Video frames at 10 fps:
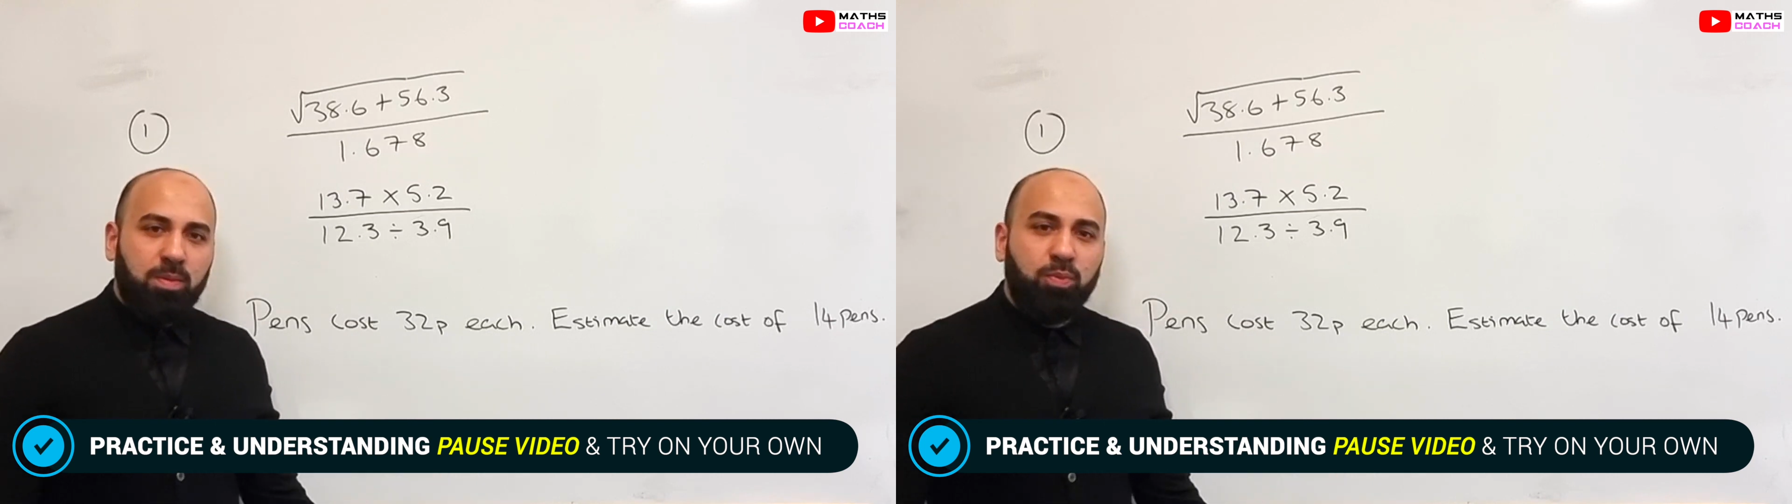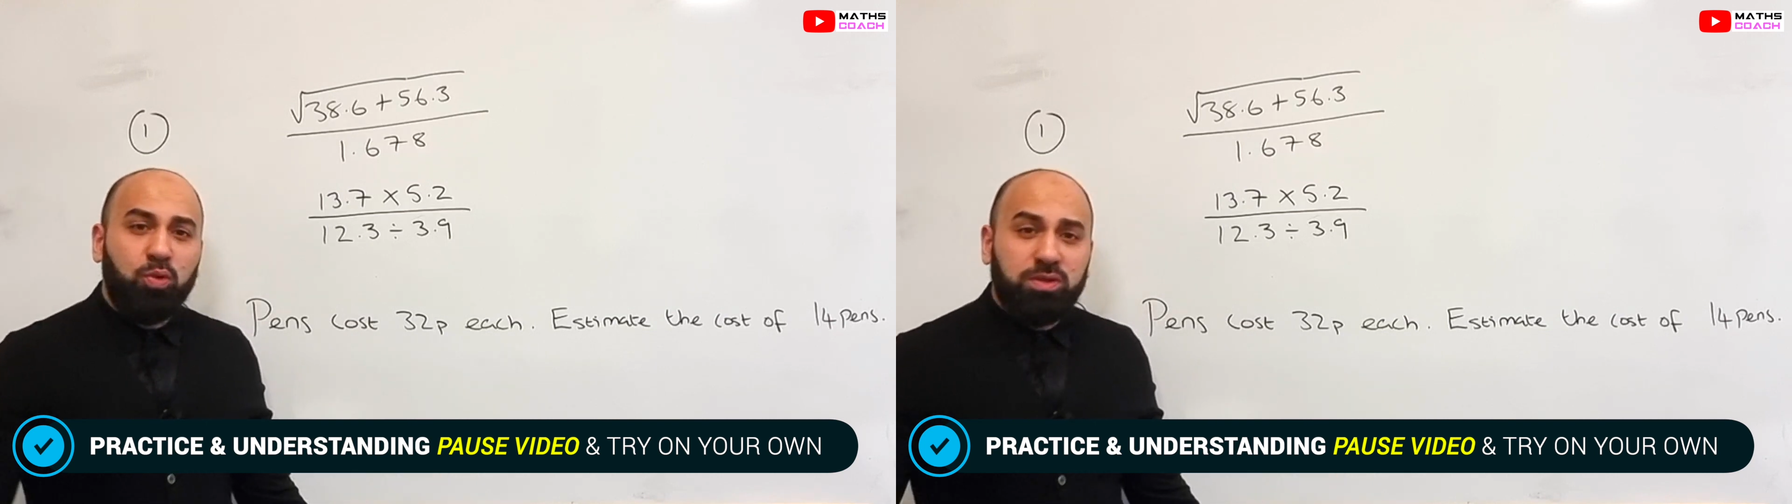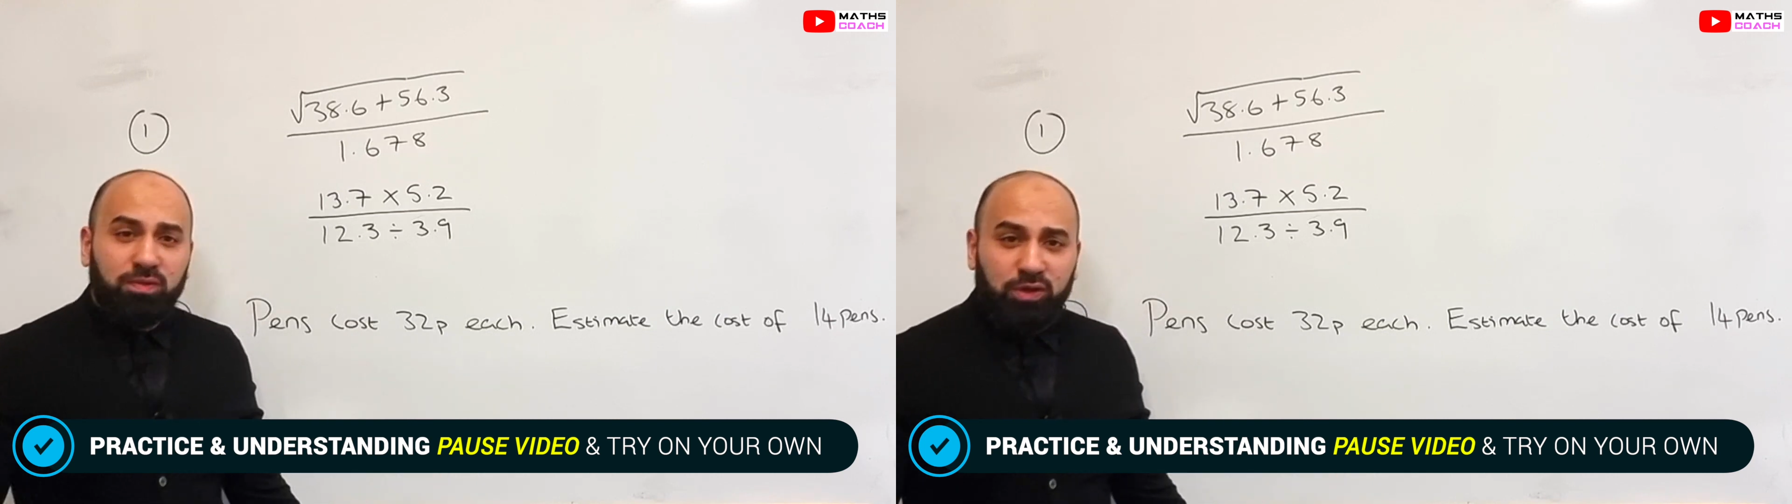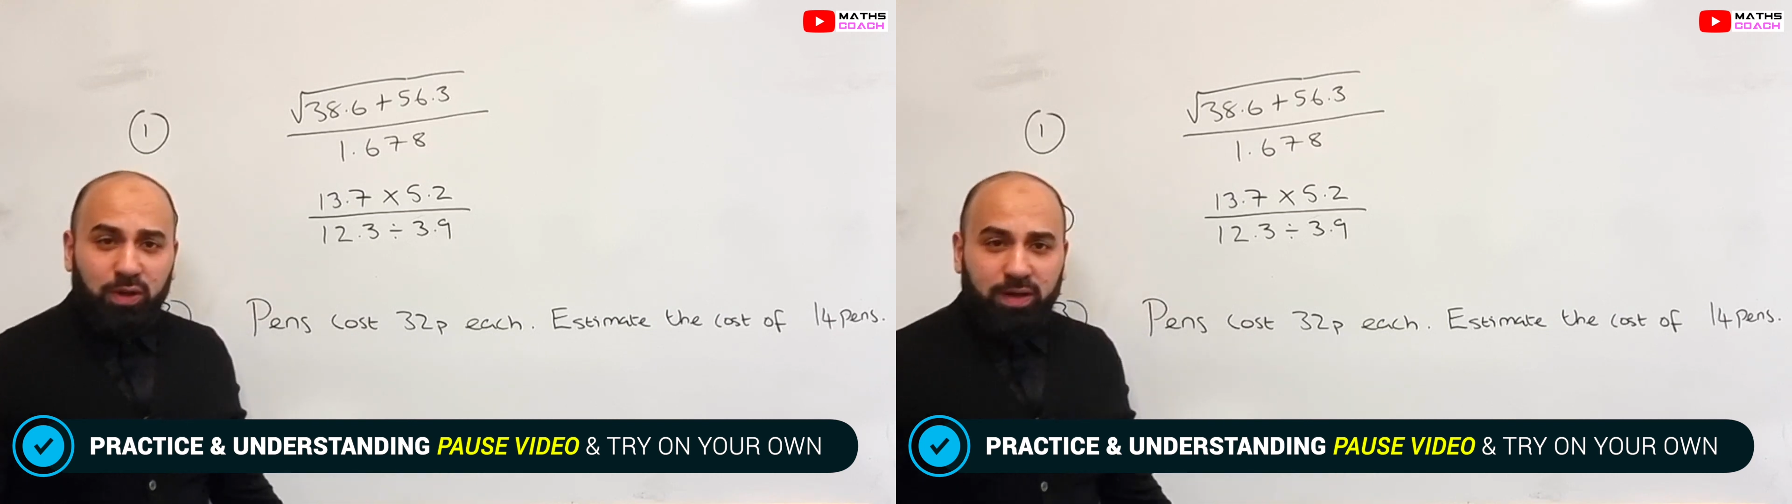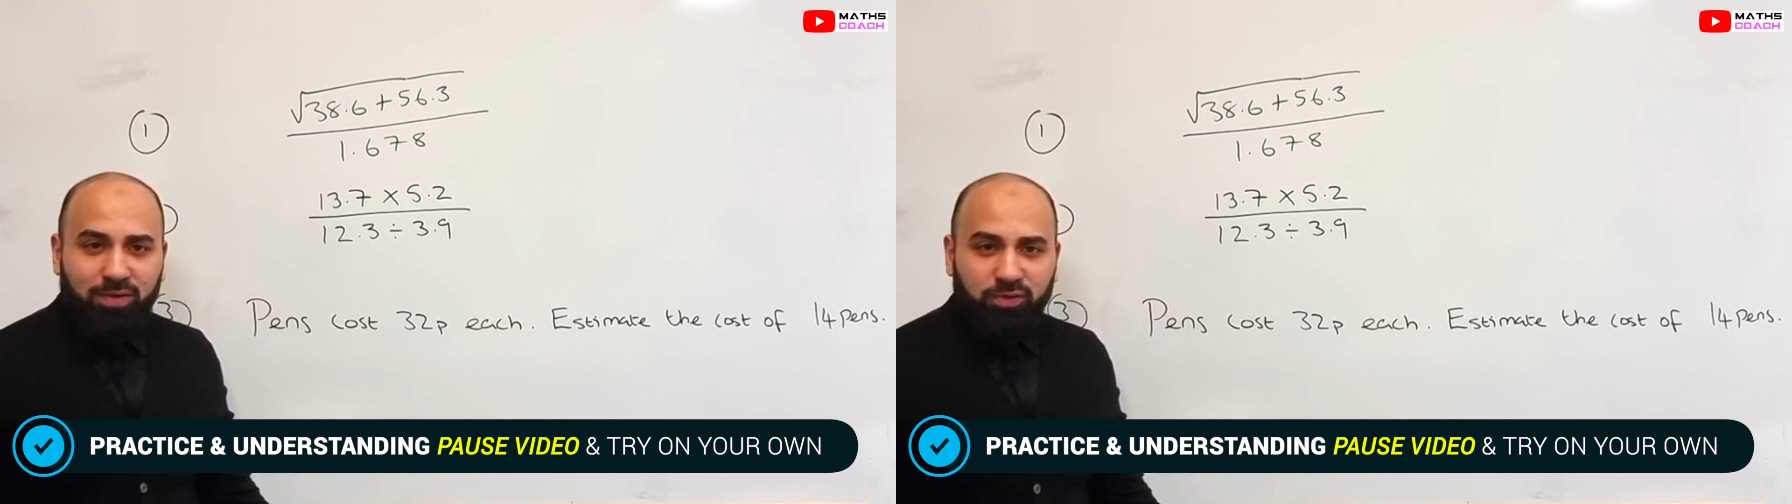Pause the video
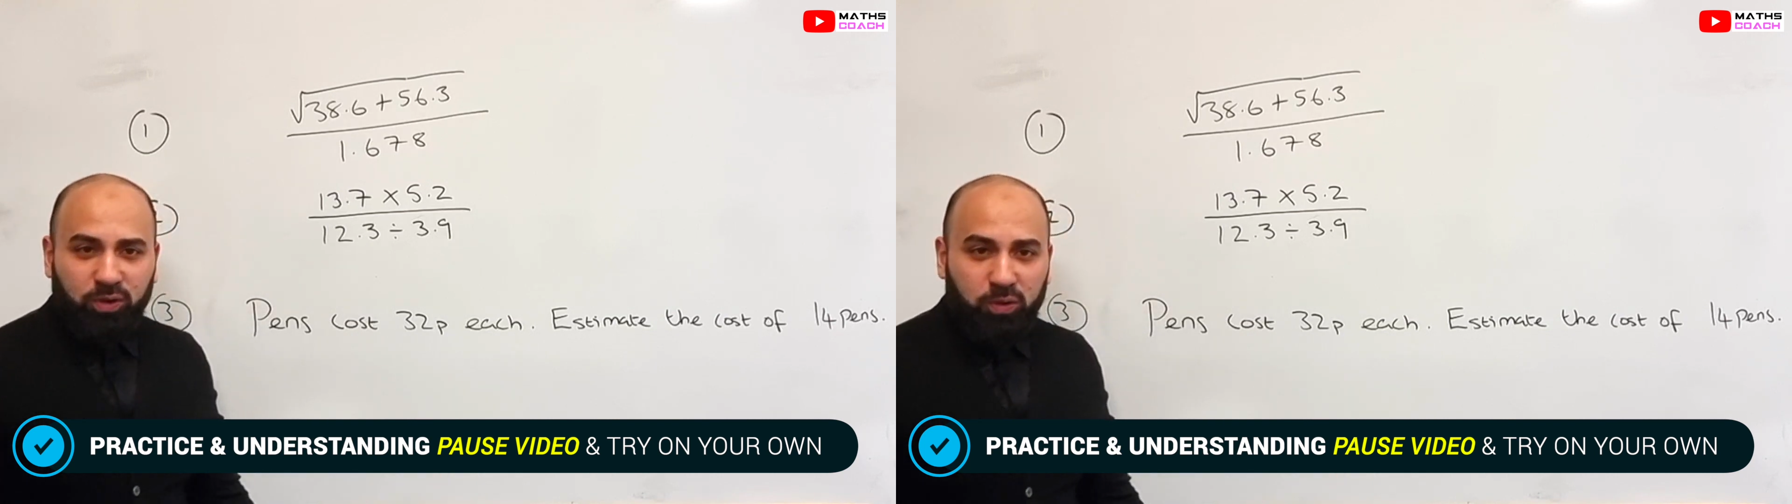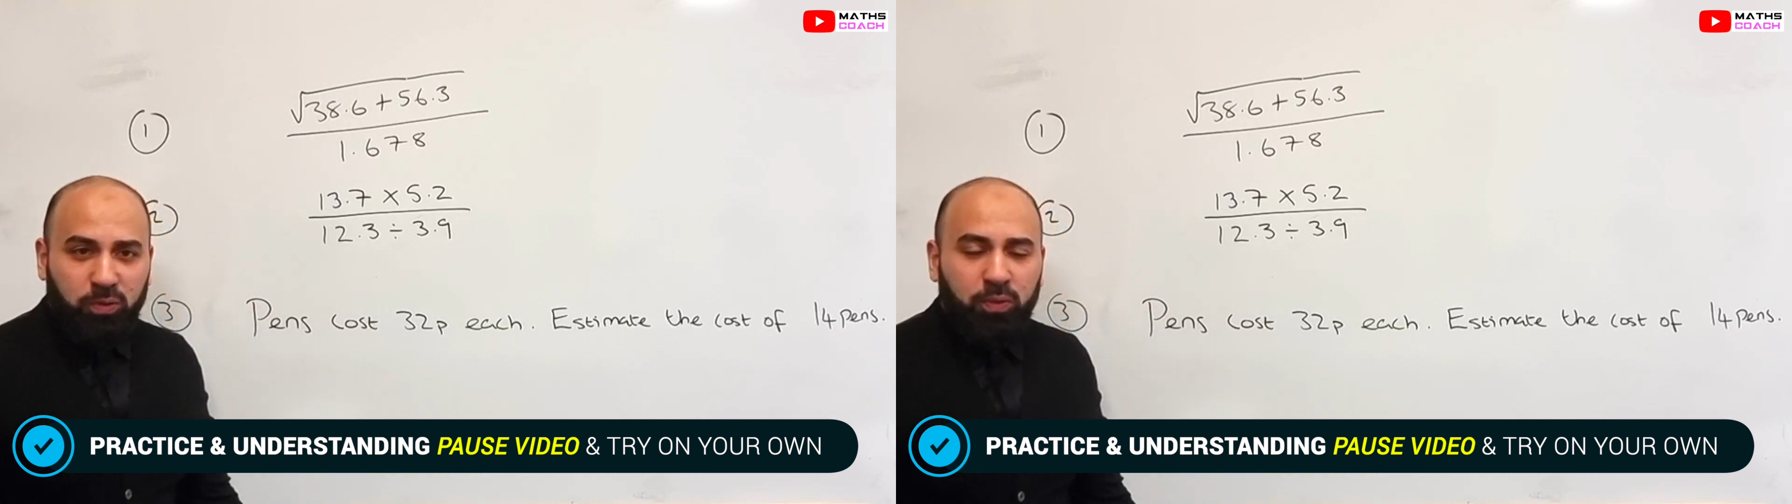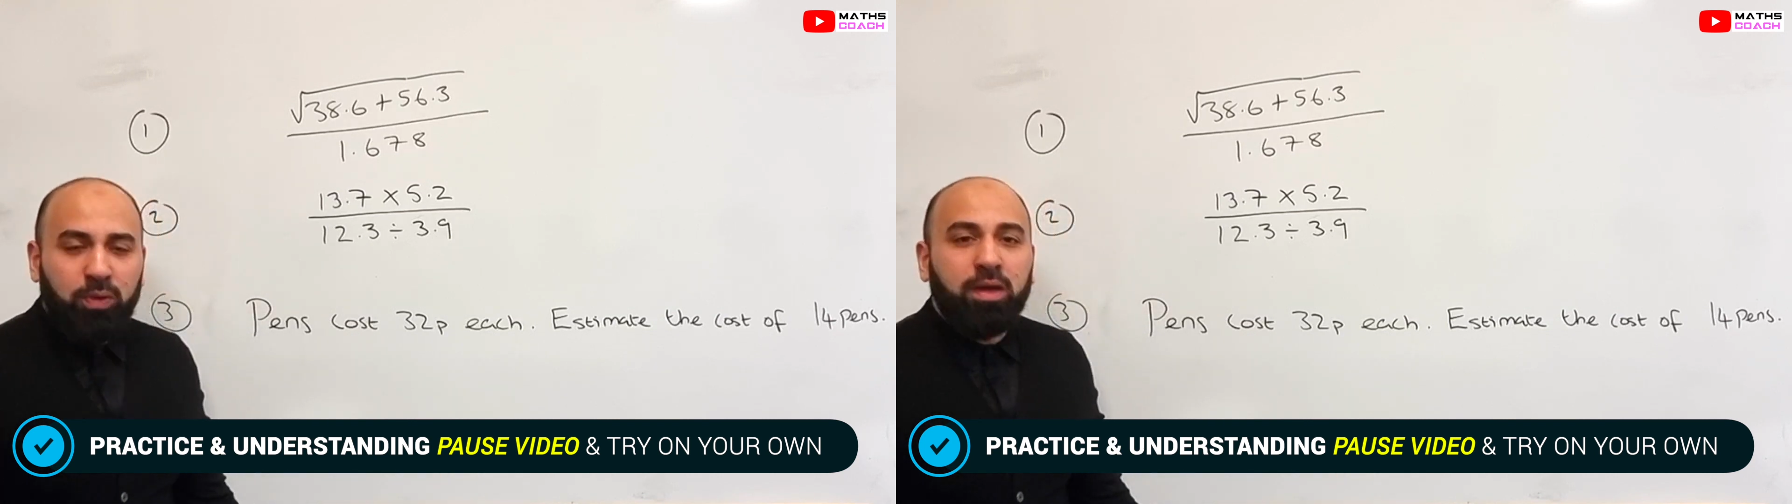and have a go,